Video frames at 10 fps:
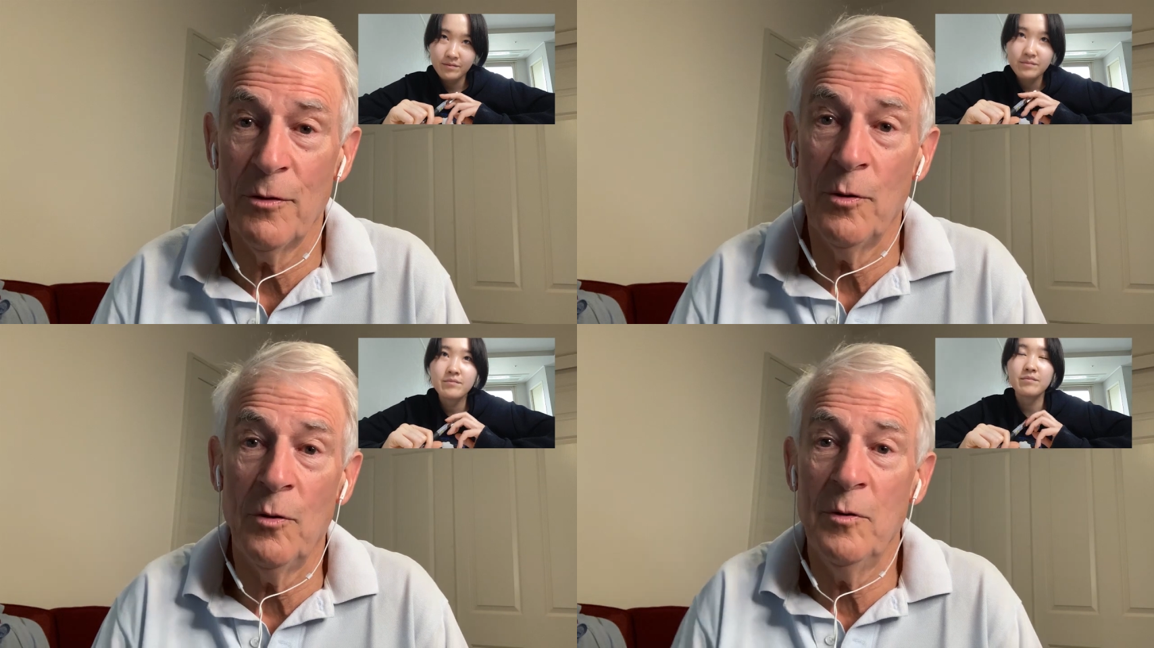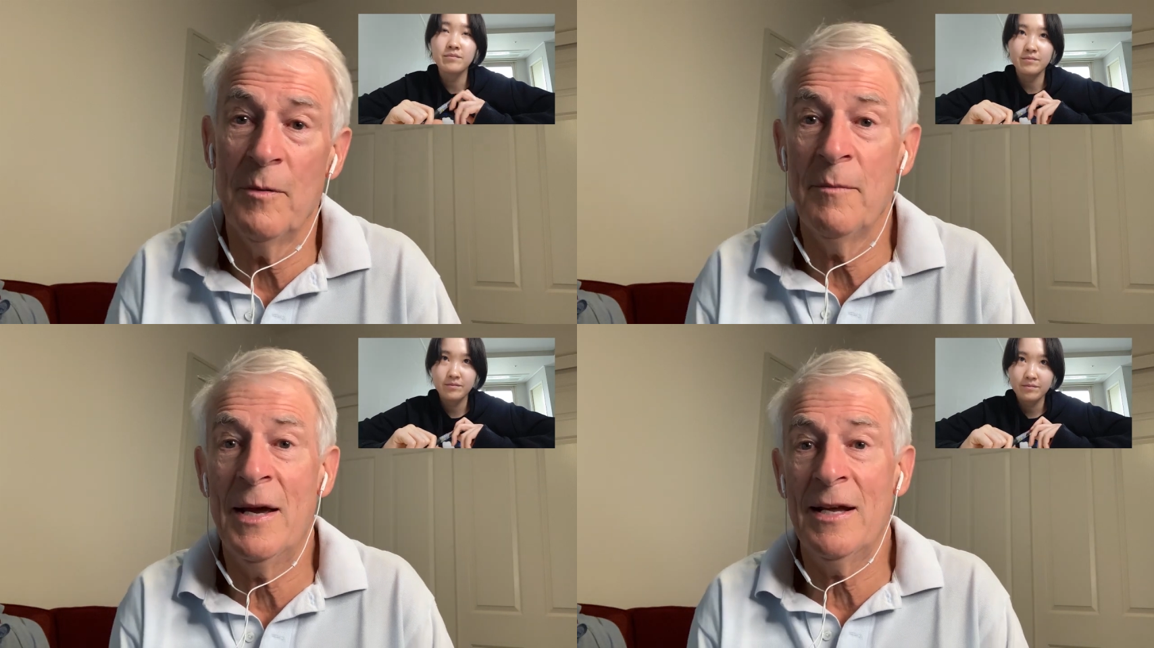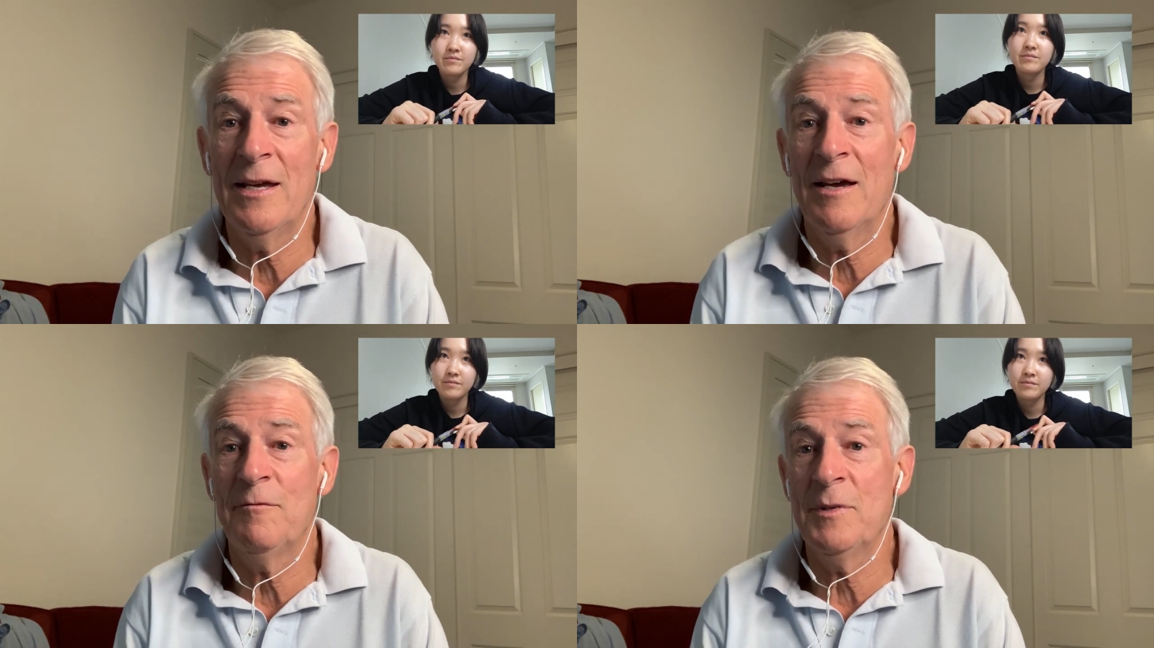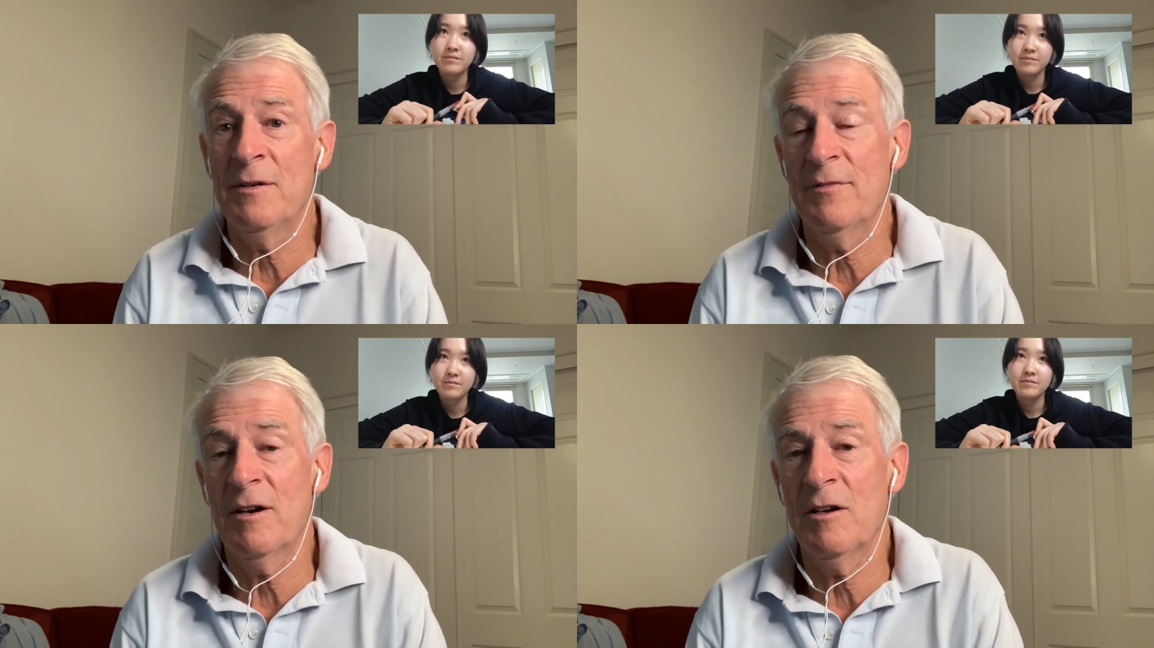Speaker 1: although many have
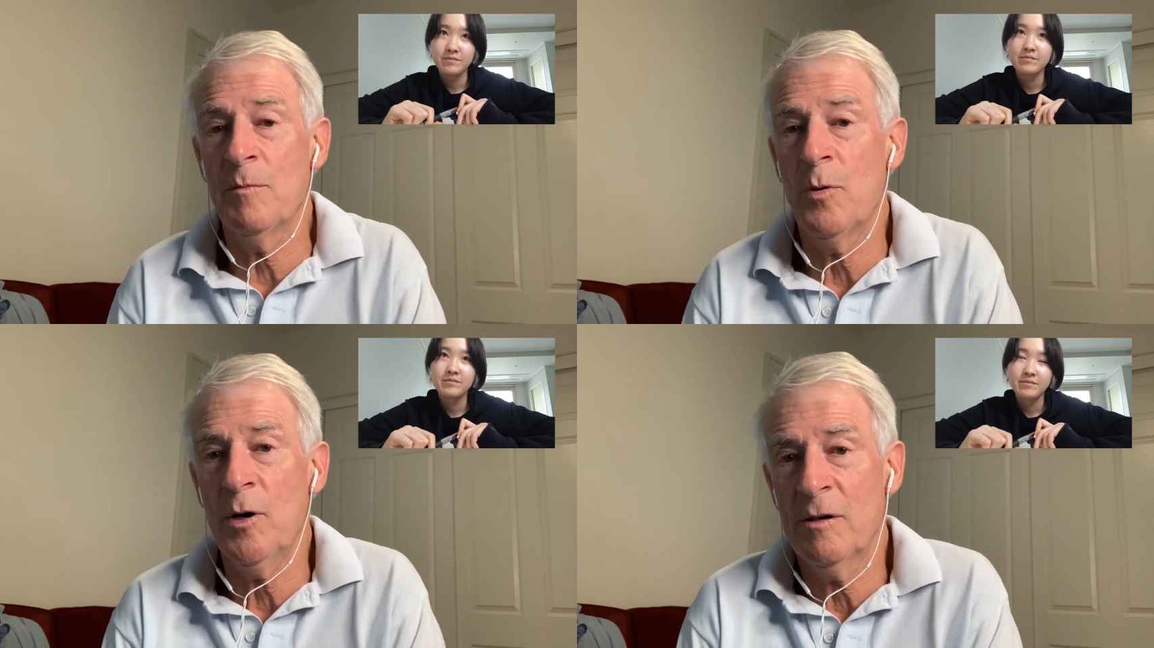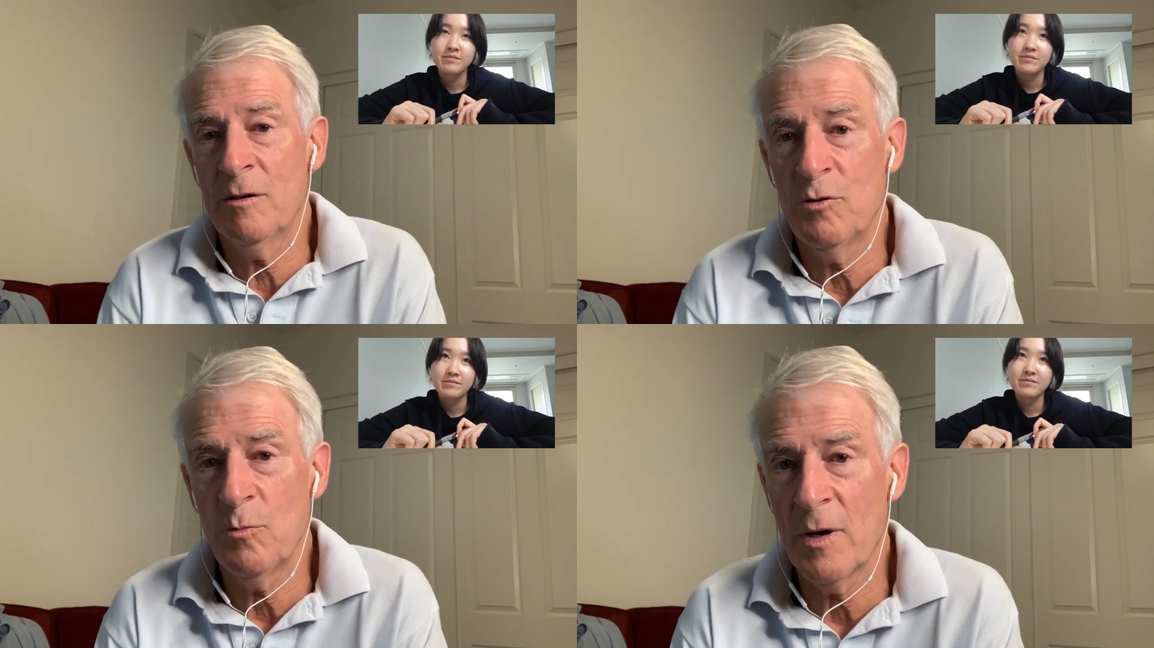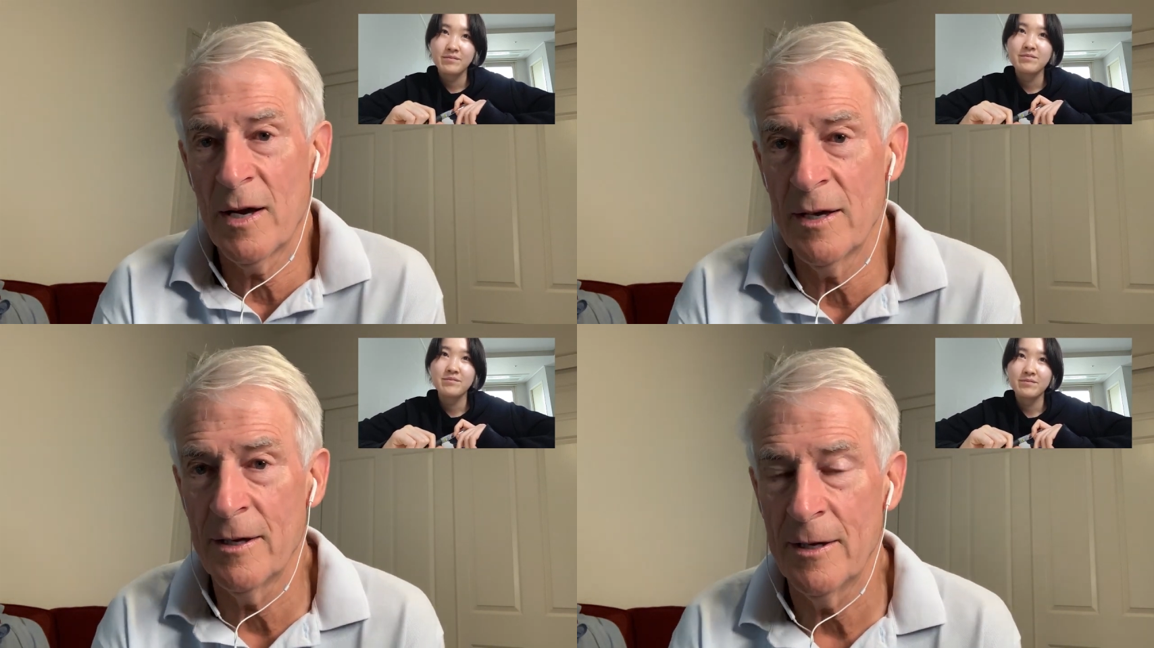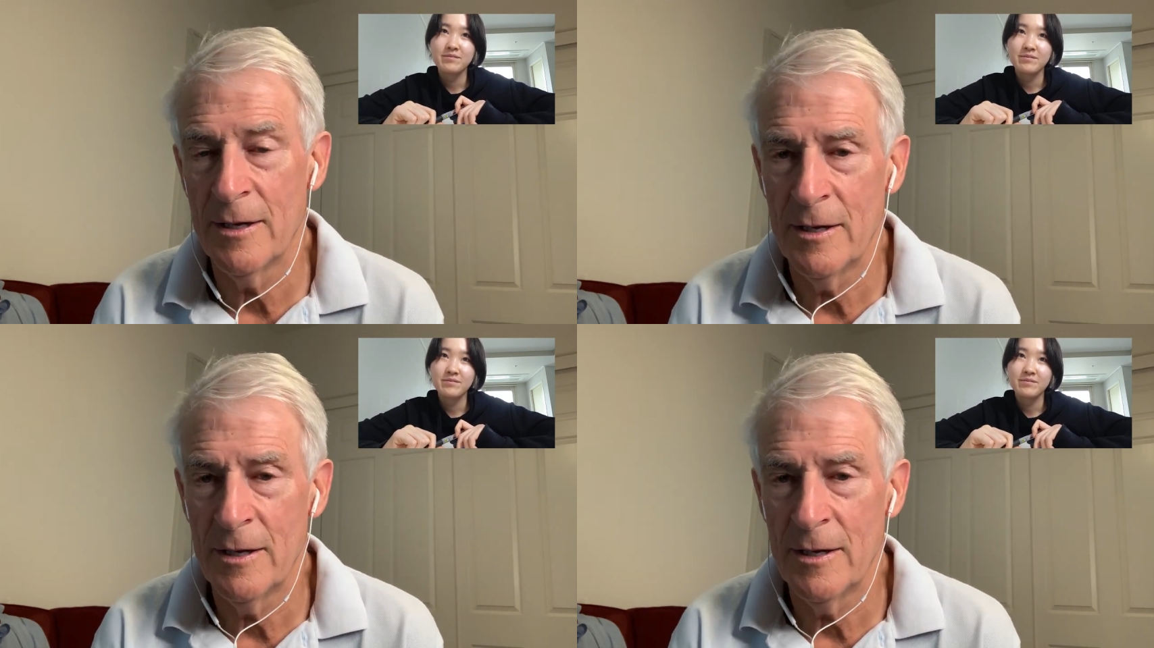been very important to my